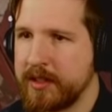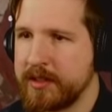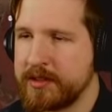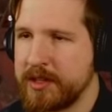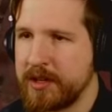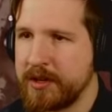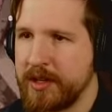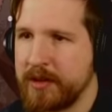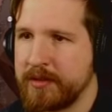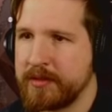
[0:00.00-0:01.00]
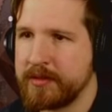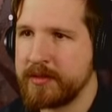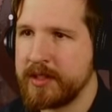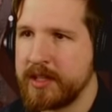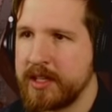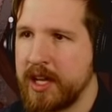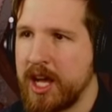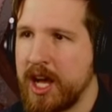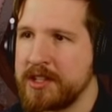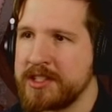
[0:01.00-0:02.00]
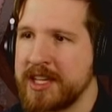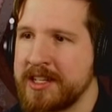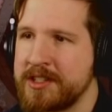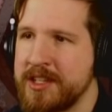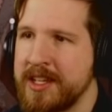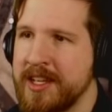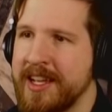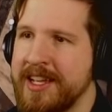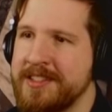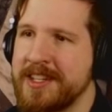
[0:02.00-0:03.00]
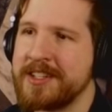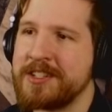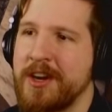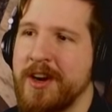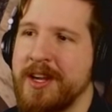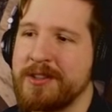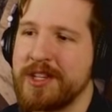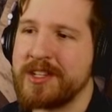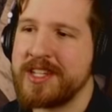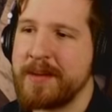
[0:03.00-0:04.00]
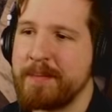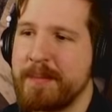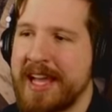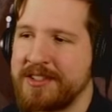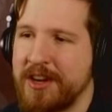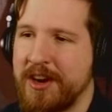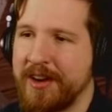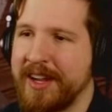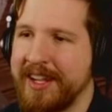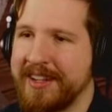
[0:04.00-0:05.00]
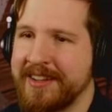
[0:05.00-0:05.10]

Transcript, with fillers: so you know. Oh, he's got a, he's got an Atari, or should I say a Batari?